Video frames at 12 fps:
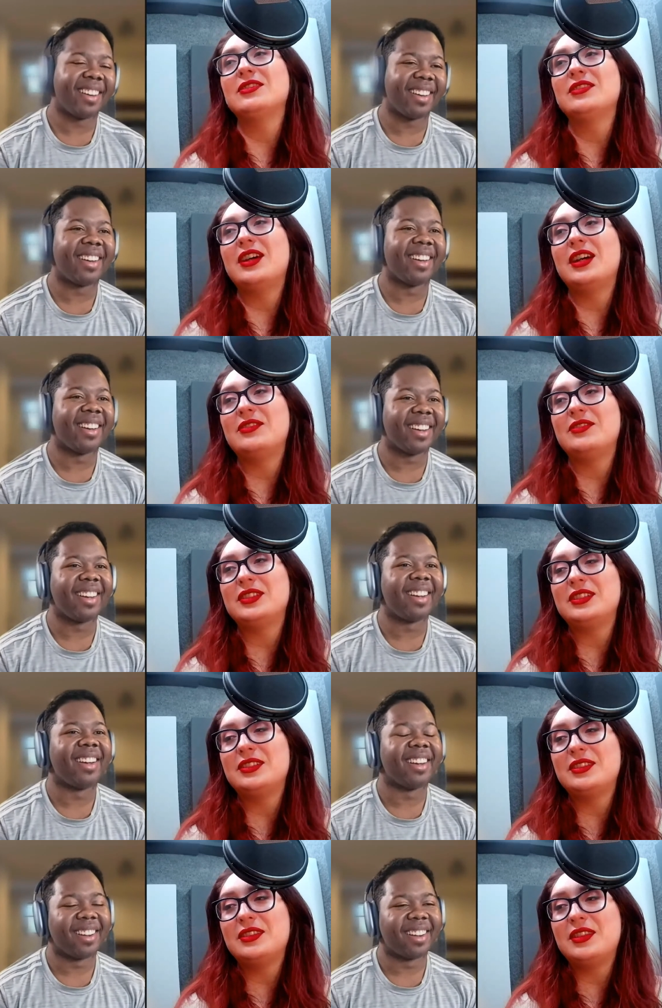Speaker 1: I would
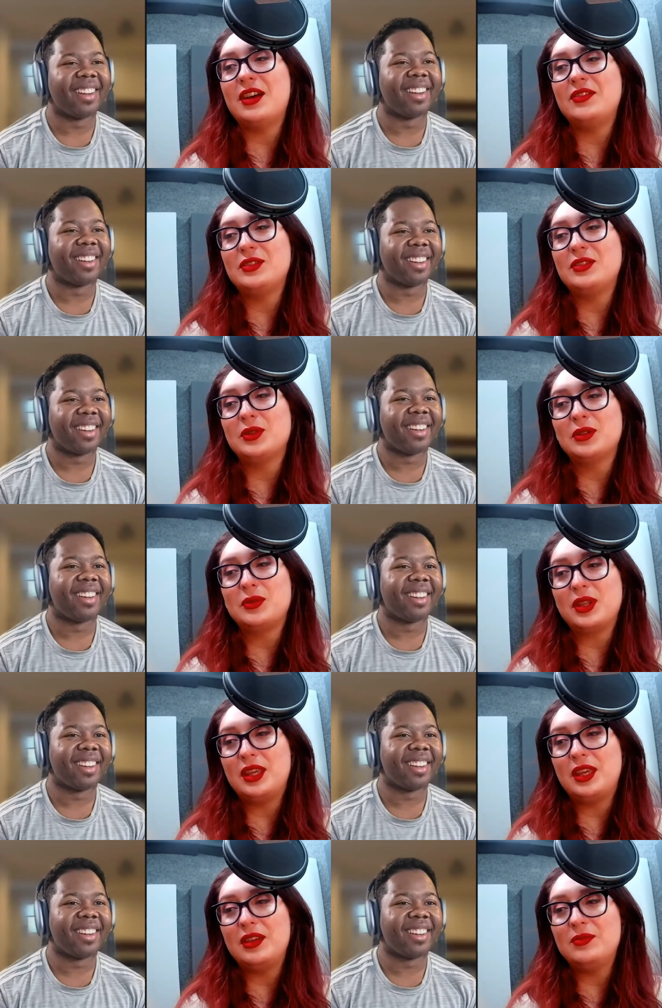love to work with
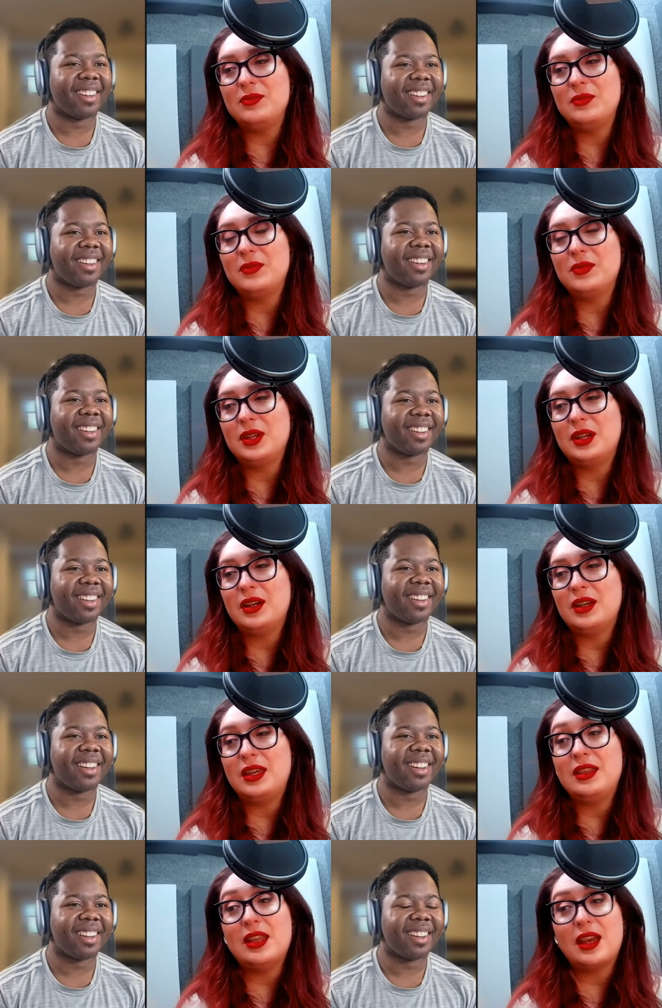him uh,
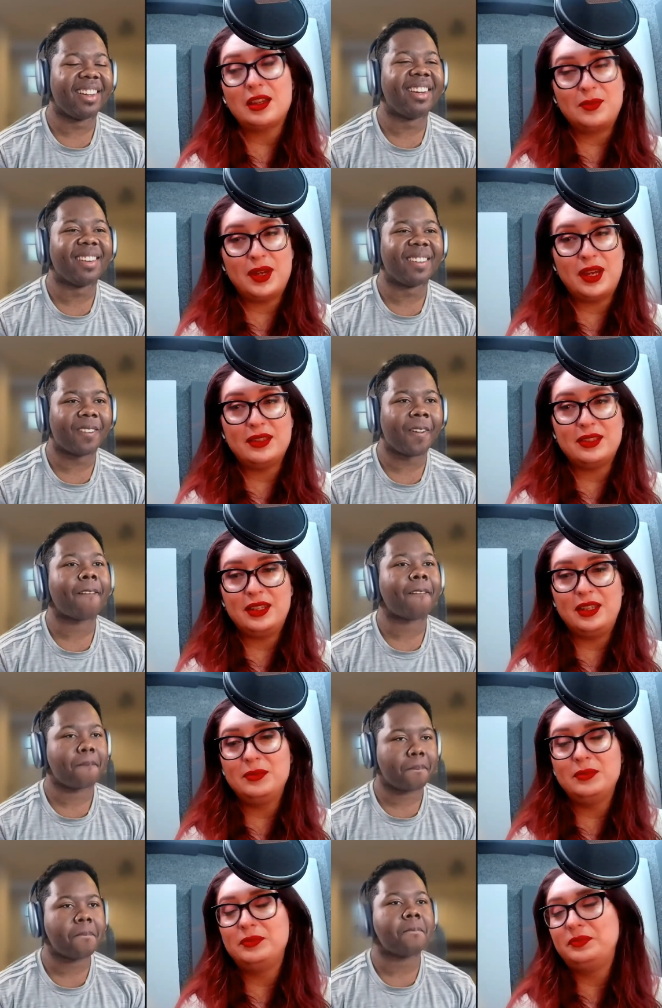in that capacity.
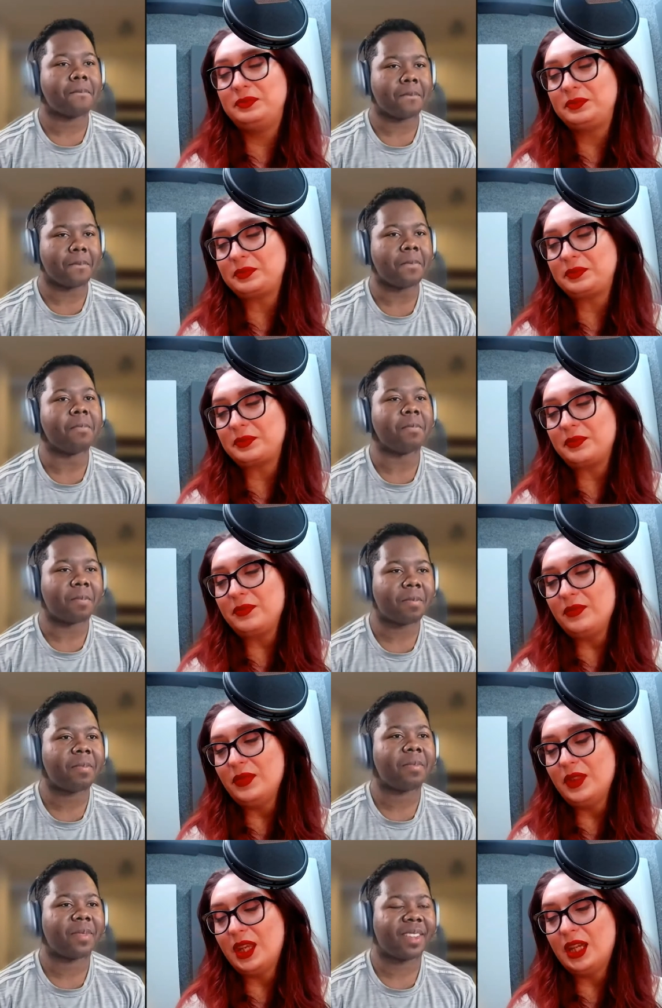
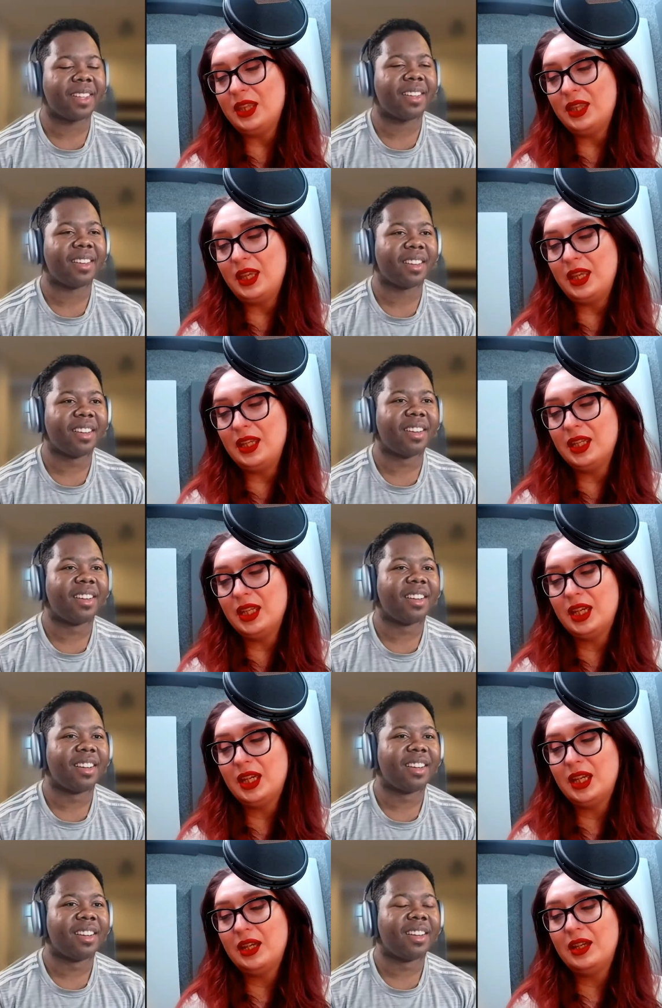I think
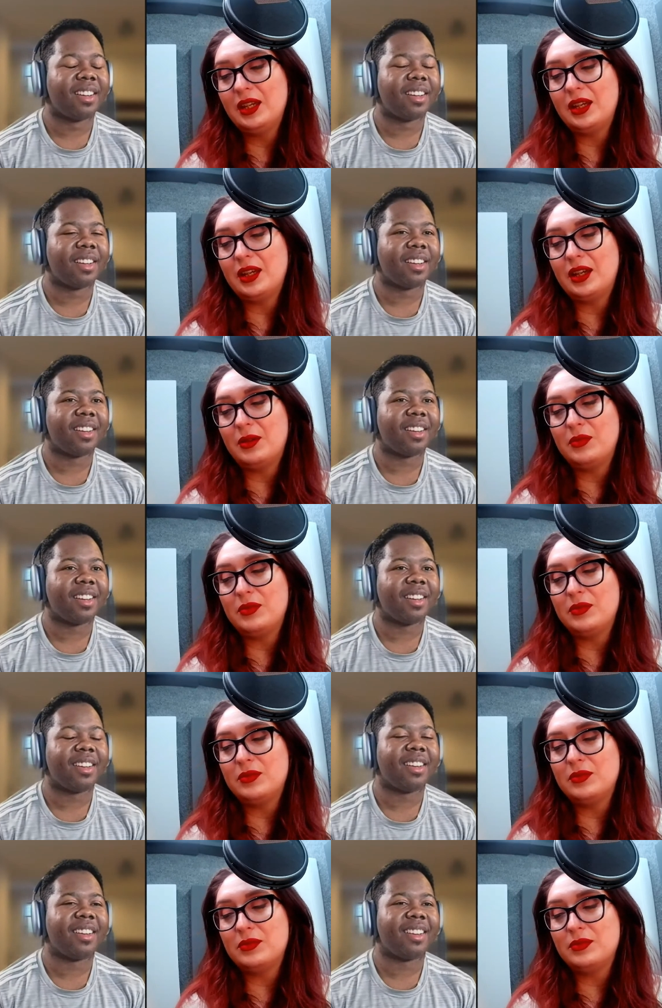um,
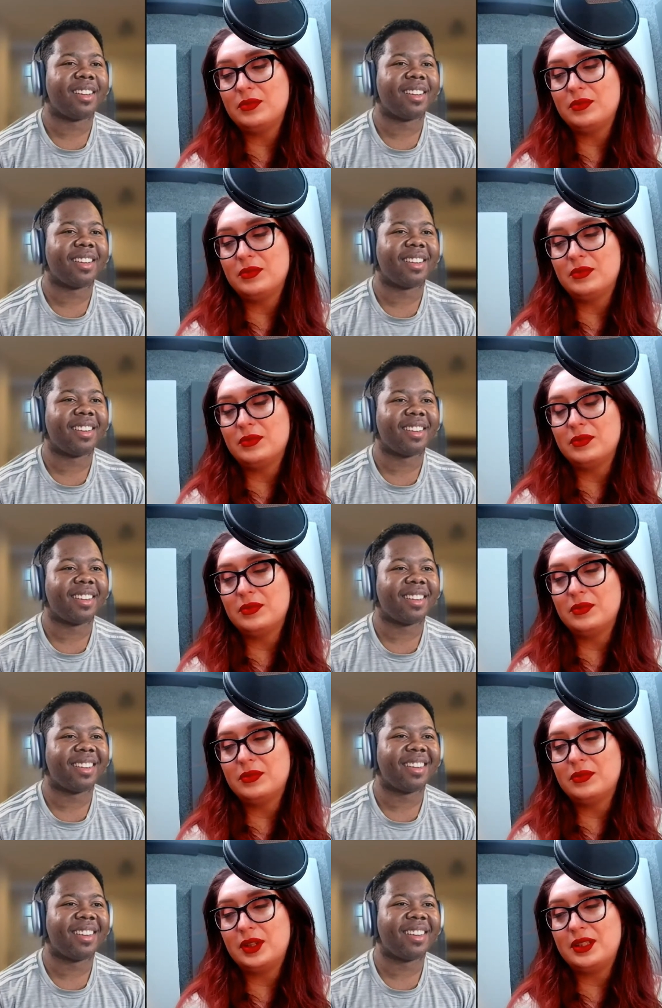
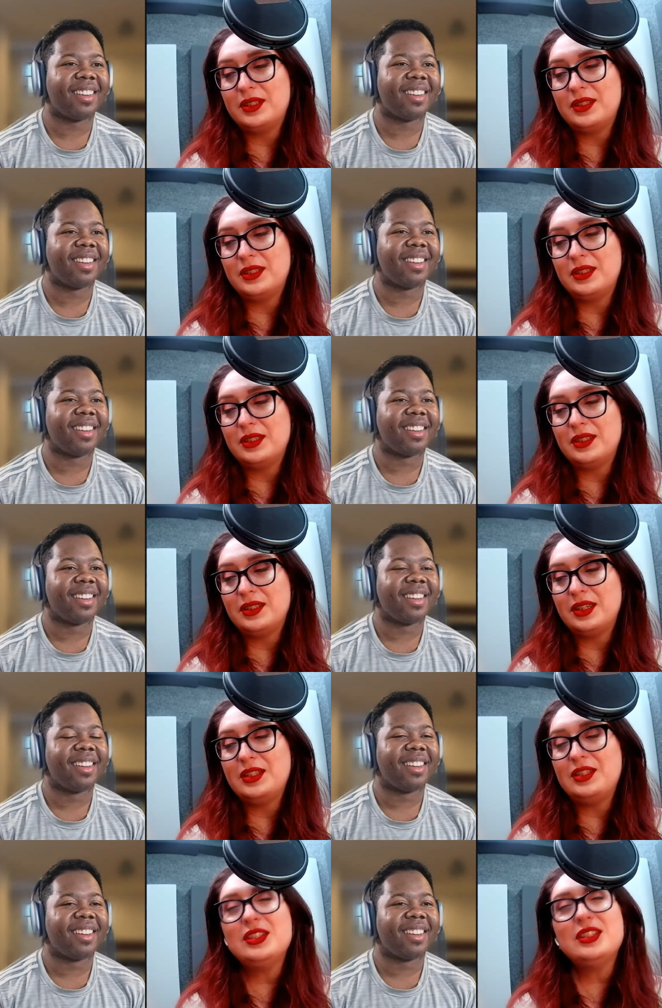it's
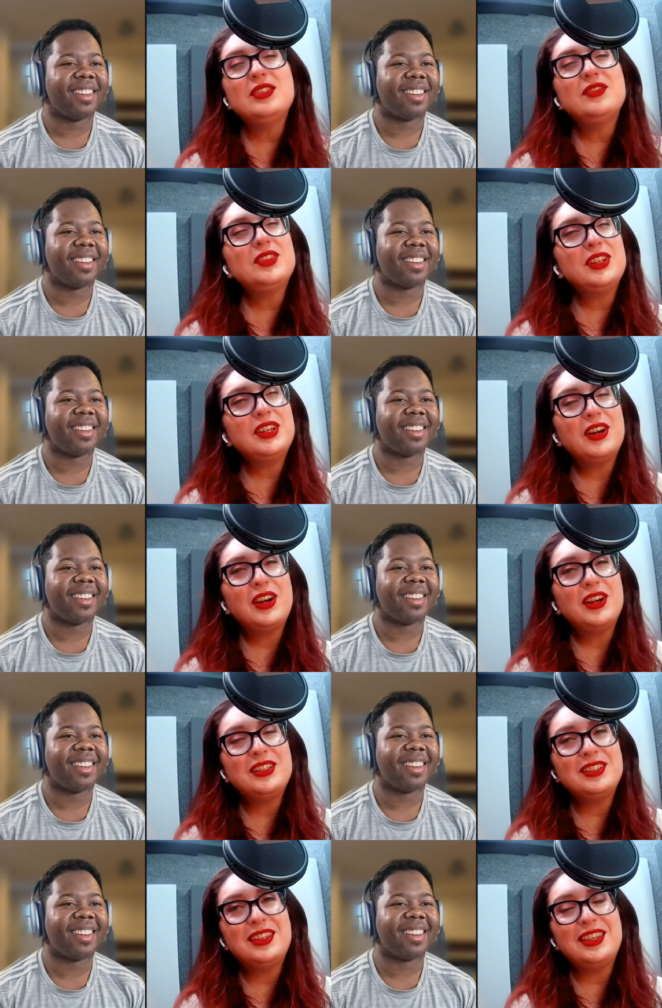it's just a very hard
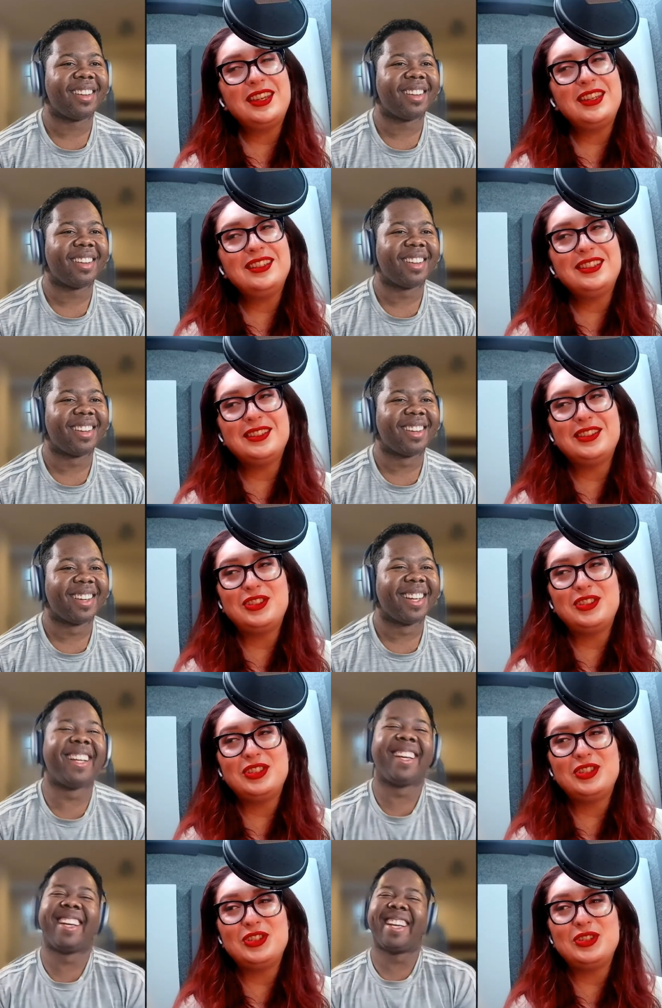thing to to
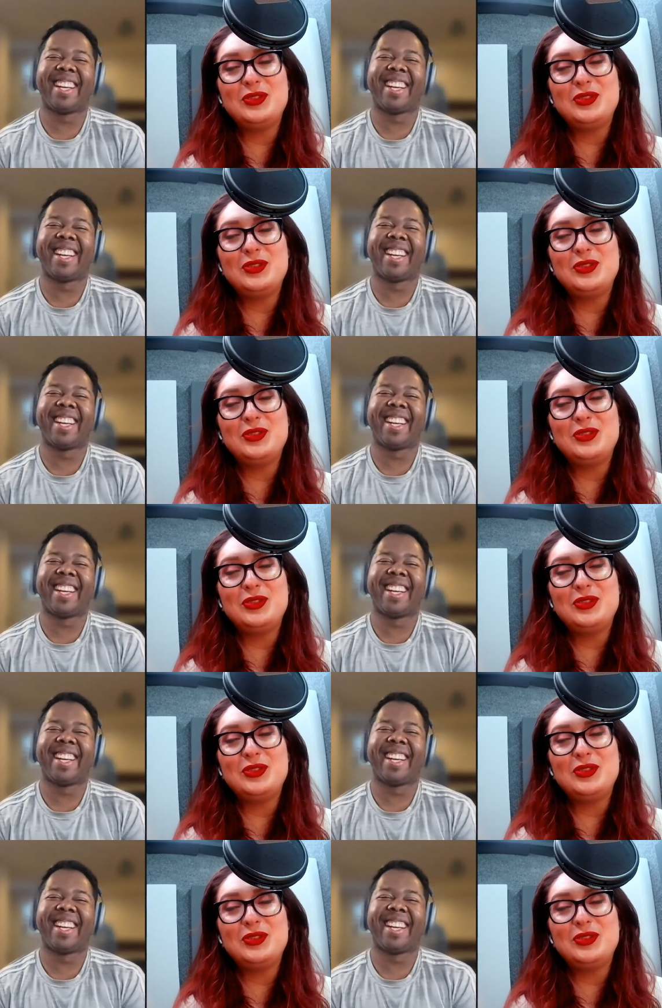choose